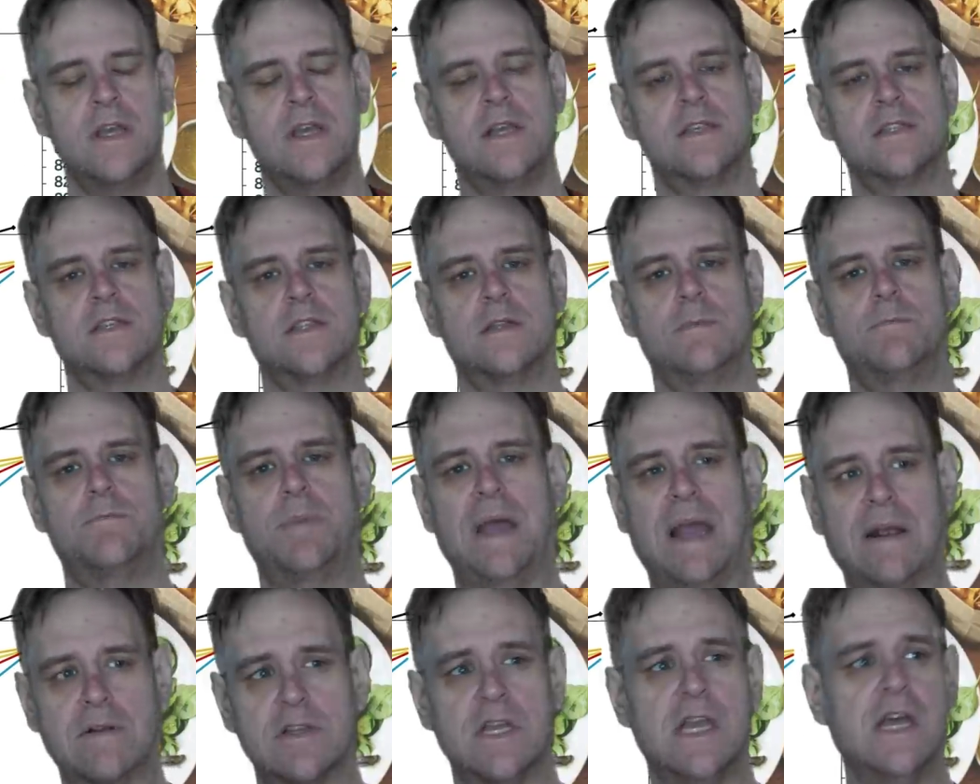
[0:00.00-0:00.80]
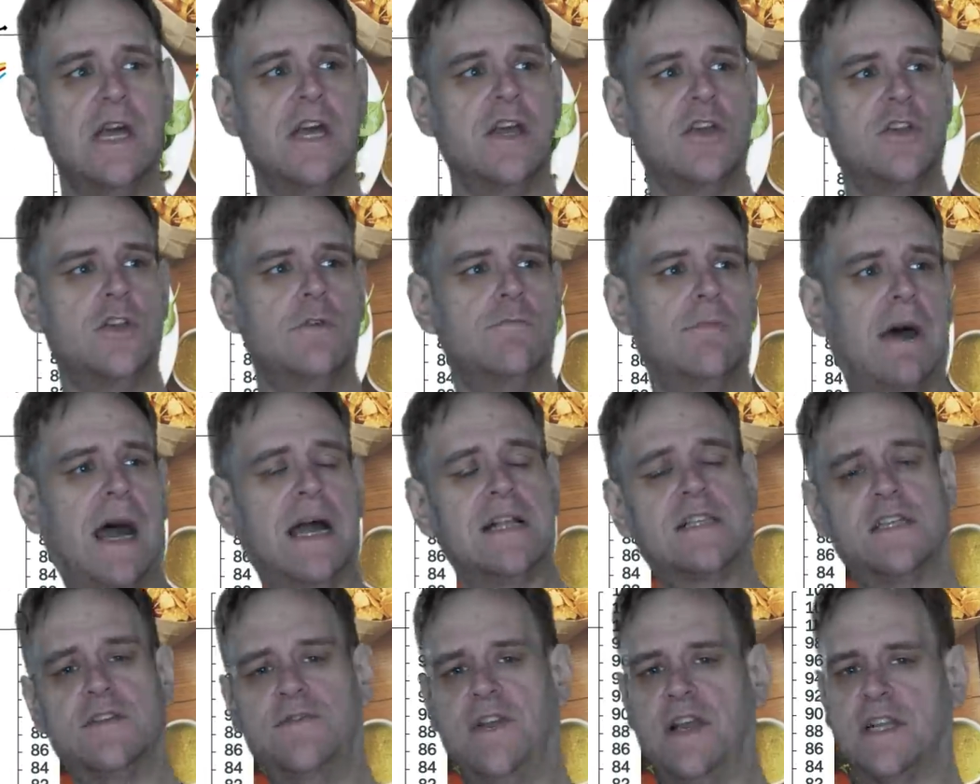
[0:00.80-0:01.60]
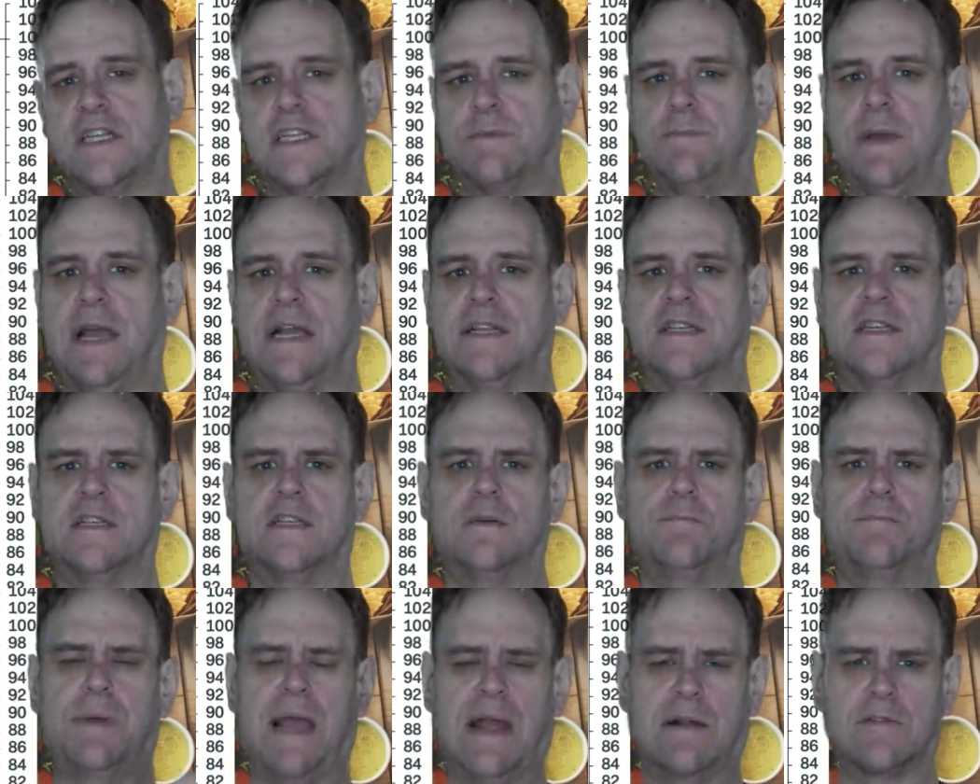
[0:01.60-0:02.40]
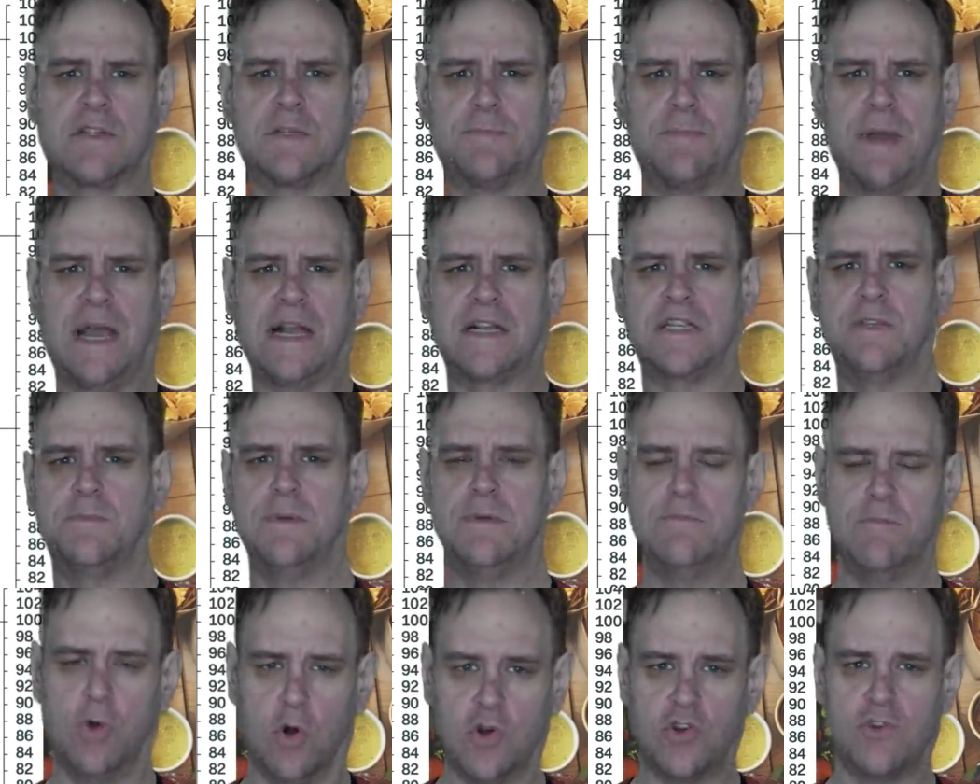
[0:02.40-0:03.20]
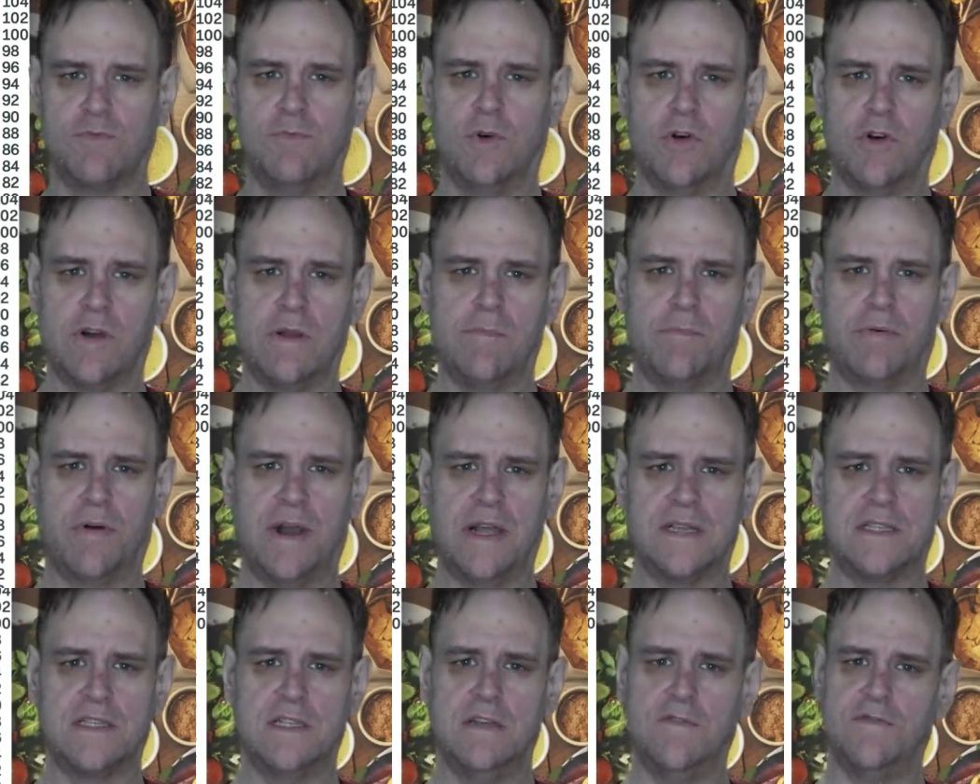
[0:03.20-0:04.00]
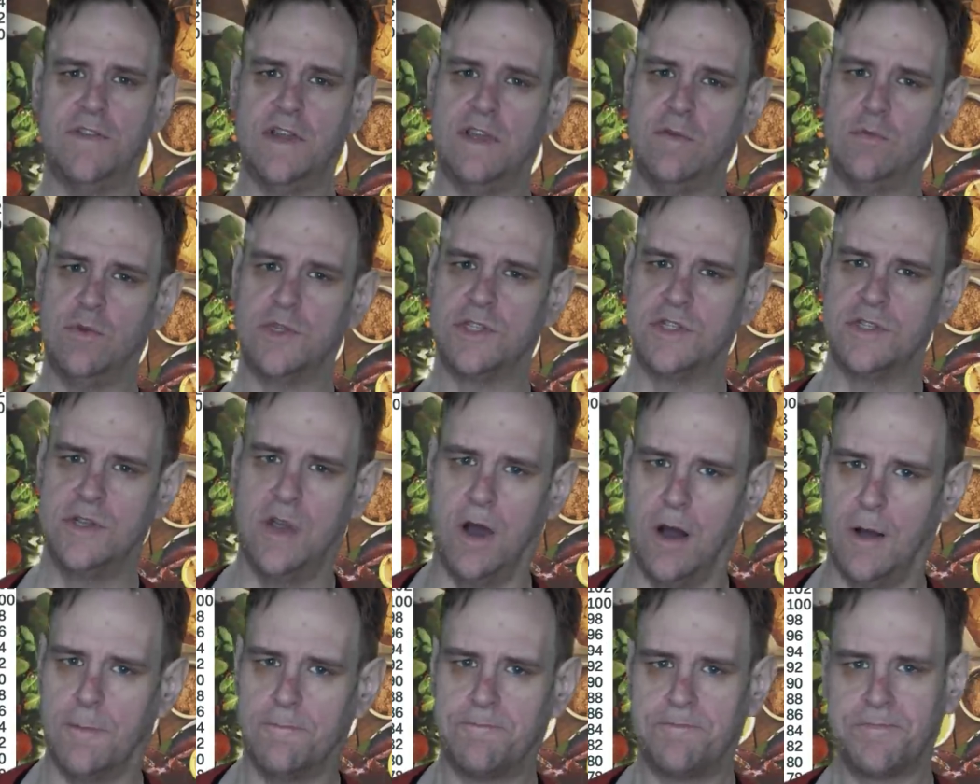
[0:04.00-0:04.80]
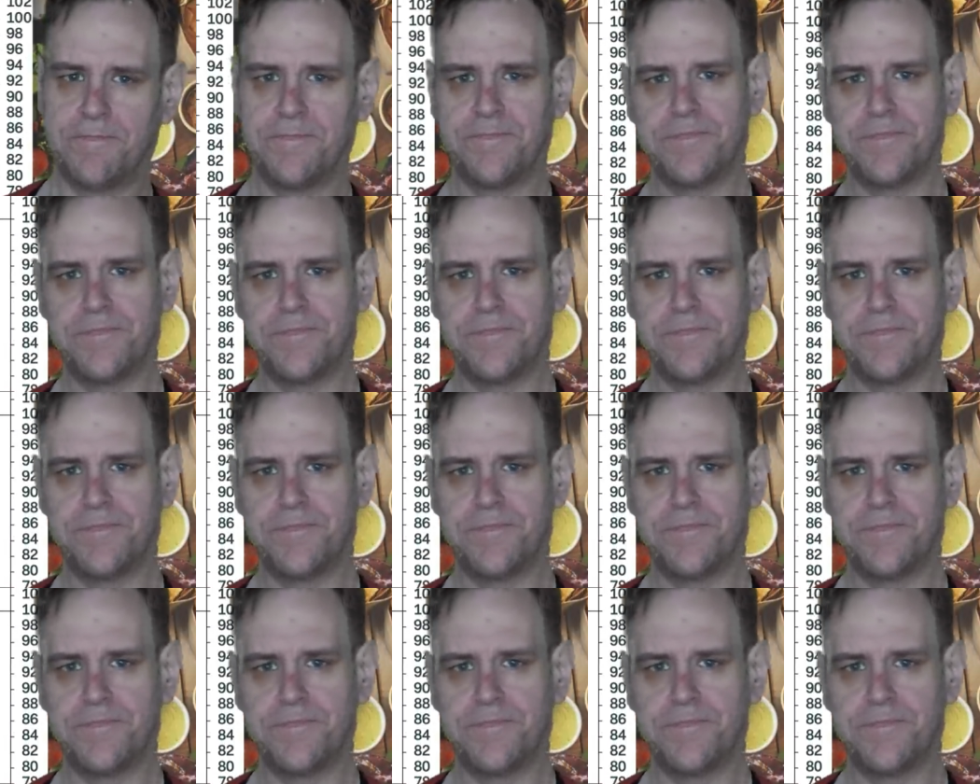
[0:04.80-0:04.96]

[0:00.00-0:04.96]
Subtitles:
So the you might have expected the bounce back to be much more impressive. It was not.